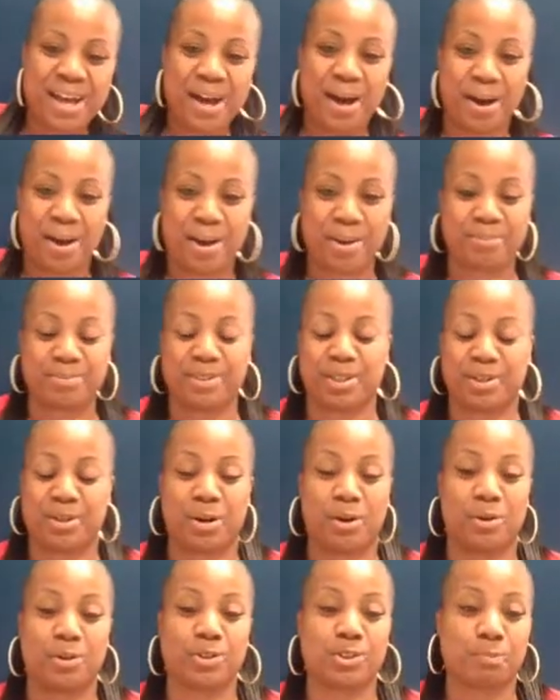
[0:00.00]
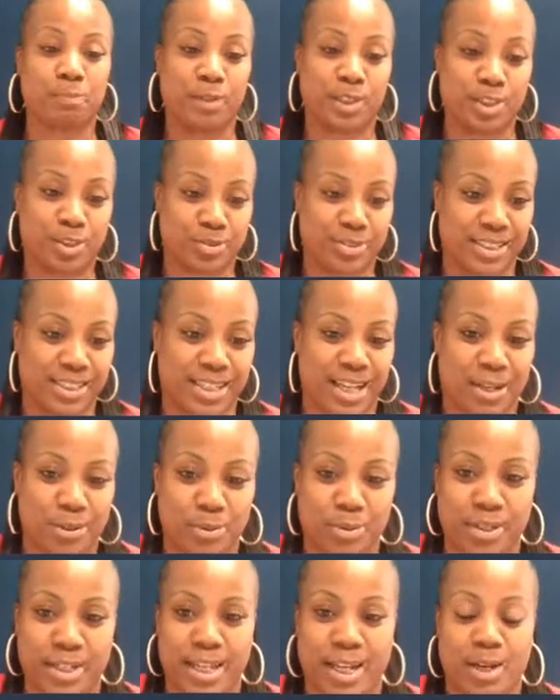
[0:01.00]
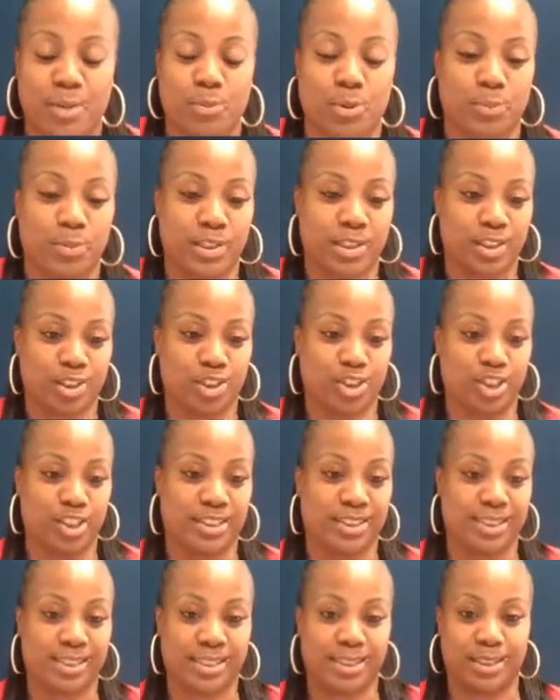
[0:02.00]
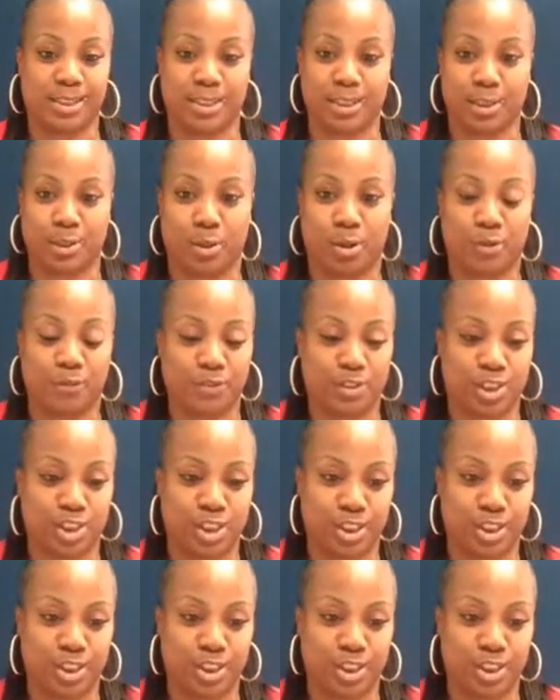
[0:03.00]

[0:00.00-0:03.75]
Nicole's picture is not on camera because she is still in the office.